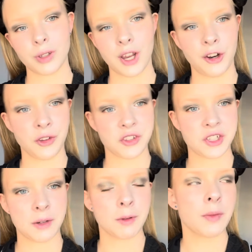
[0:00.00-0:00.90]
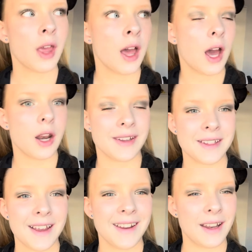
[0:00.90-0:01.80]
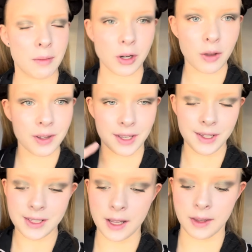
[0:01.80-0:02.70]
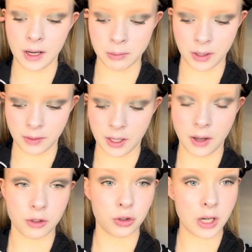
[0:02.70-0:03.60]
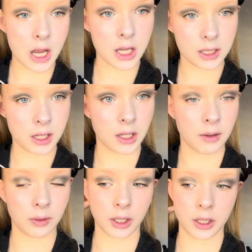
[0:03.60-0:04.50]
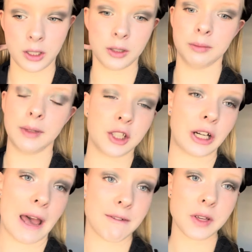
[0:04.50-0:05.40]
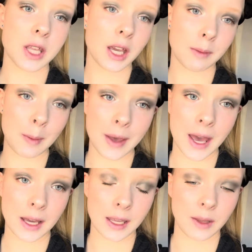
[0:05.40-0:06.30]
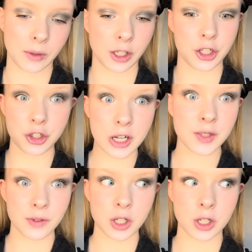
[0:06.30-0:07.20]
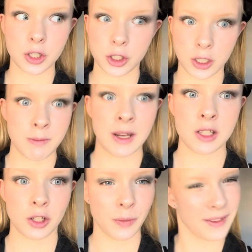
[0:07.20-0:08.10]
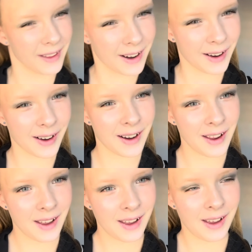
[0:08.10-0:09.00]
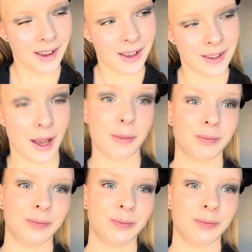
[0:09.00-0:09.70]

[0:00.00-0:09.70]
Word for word: I know it looks terrible. Anyways, now I'm gonna go eat and then I'm gonna get dressed and then we're gonna make sure I have everything in my bag and then we're gonna stress for 30 minutes on the way there. Yeah.